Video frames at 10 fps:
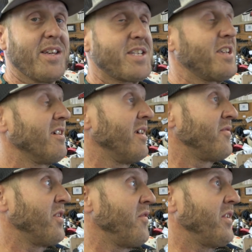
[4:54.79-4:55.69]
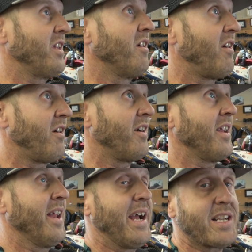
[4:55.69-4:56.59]
and a CRF 250R
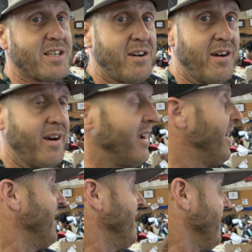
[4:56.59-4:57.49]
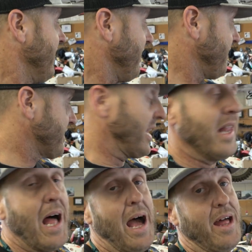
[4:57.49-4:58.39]
and X are, Oh, there's a
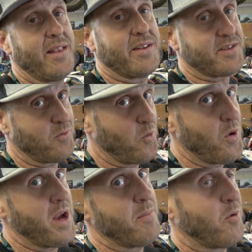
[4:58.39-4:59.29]
lot. There's a way